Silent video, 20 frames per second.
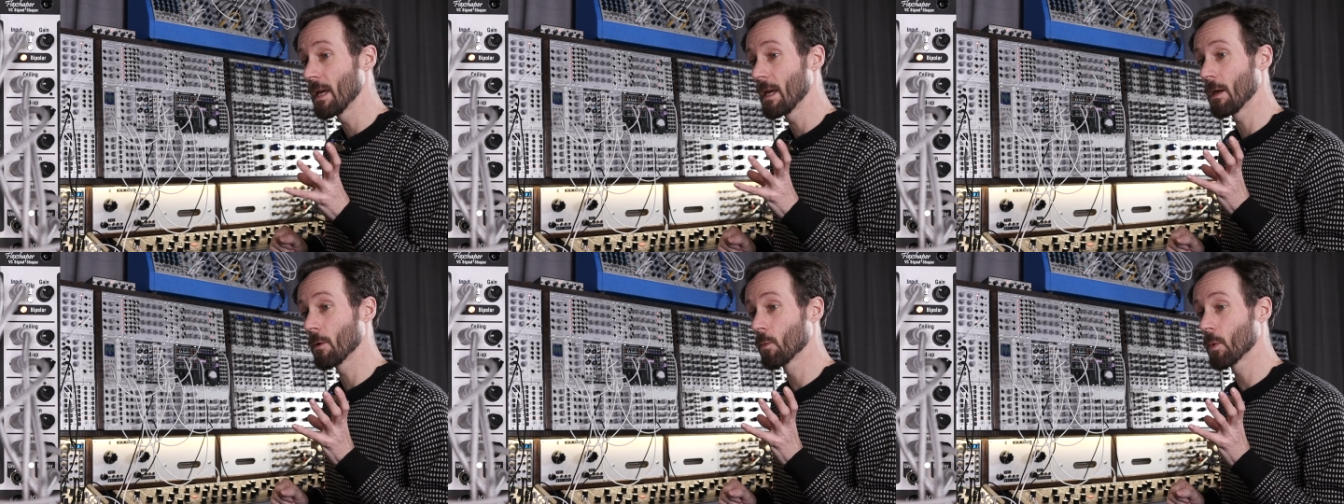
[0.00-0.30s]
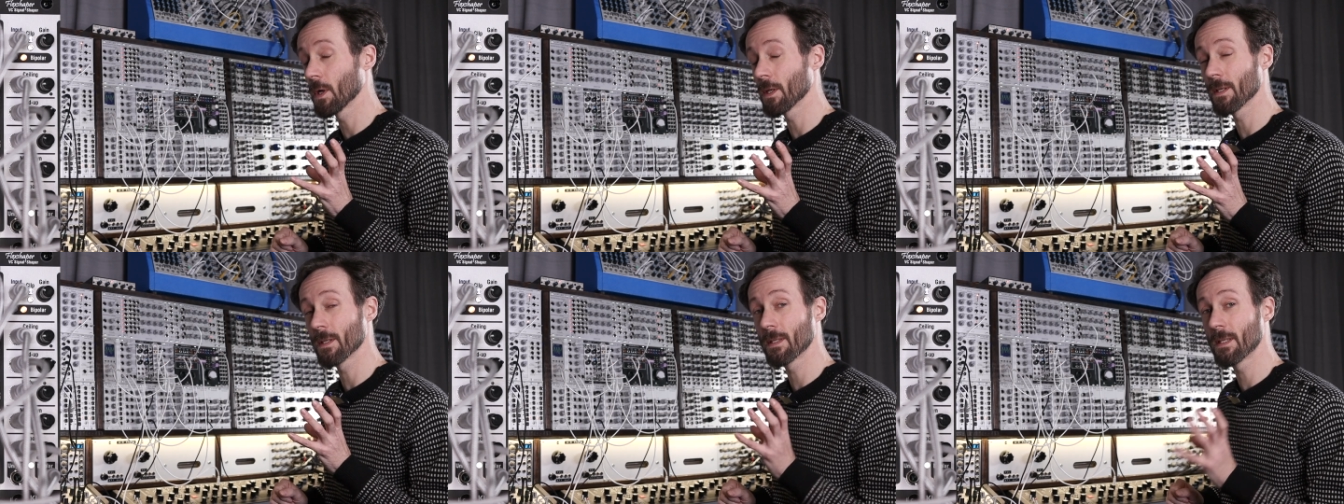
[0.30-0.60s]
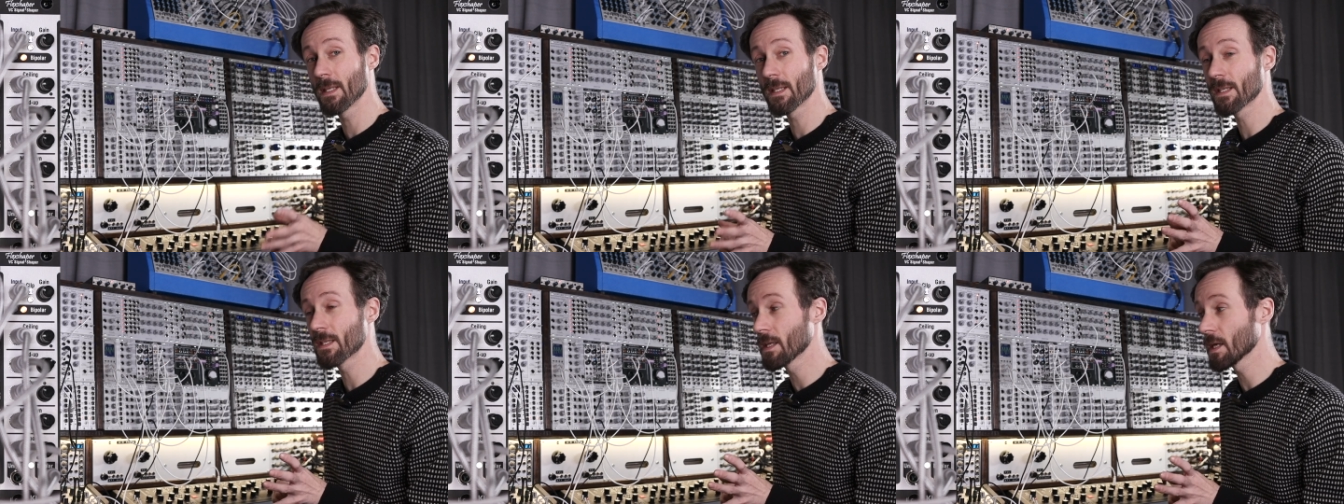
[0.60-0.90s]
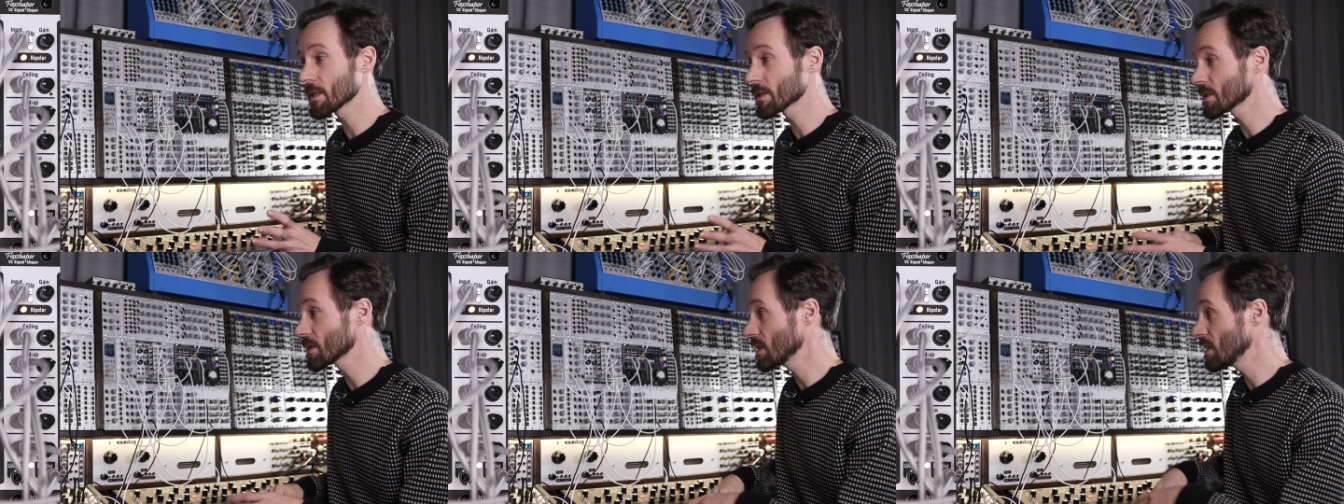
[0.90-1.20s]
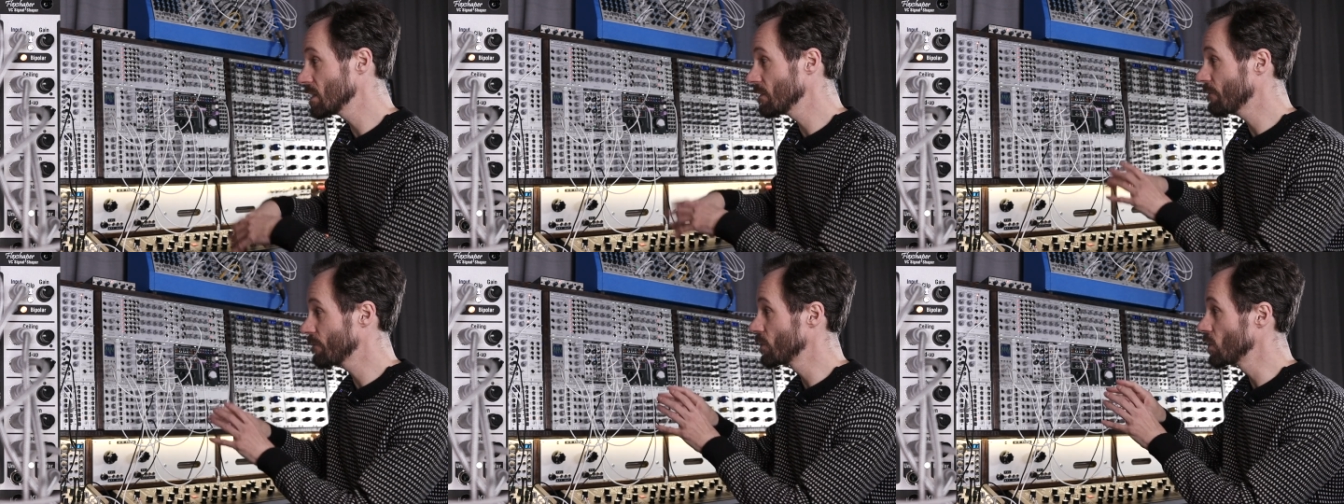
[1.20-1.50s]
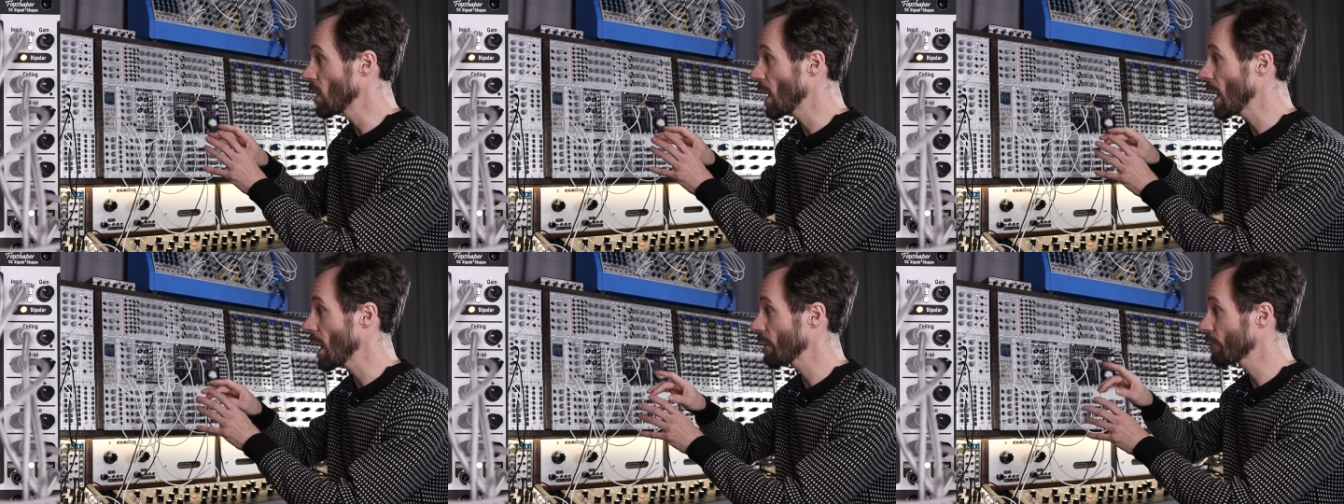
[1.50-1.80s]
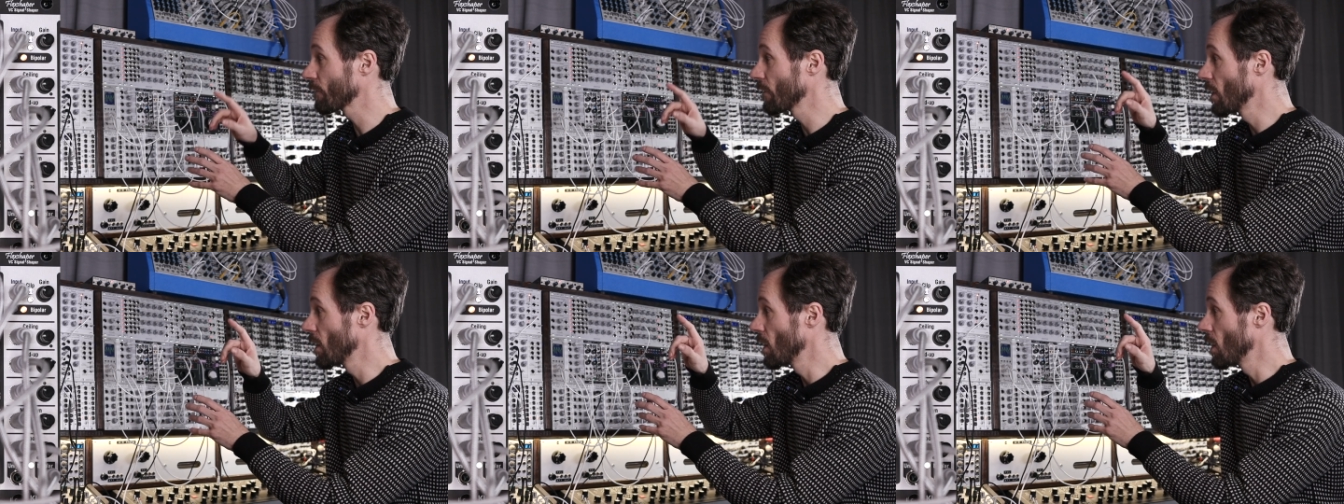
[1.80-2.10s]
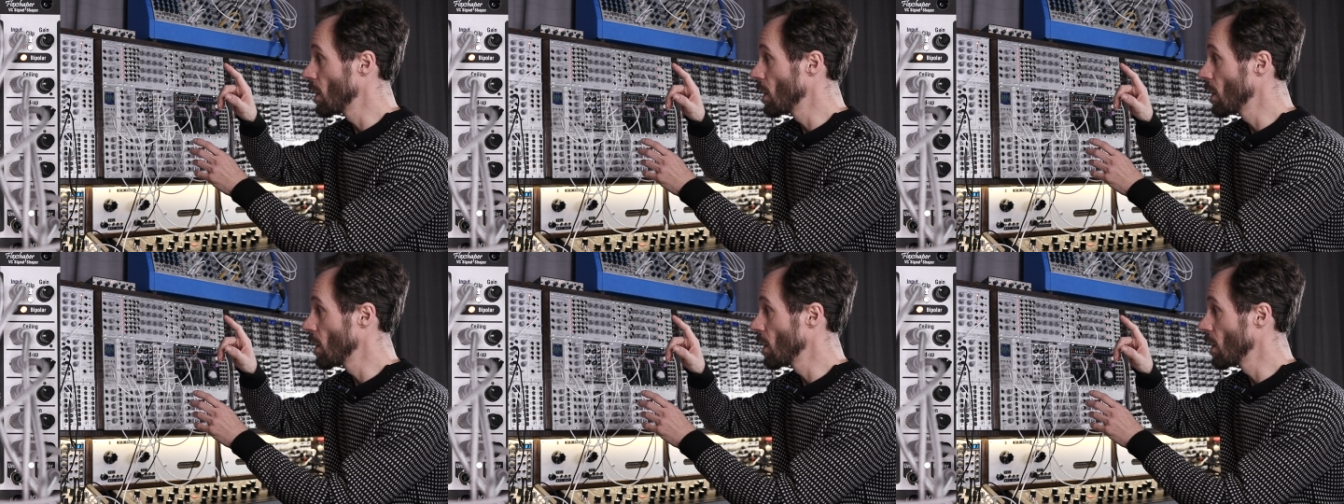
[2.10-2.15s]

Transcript: And what this does if you have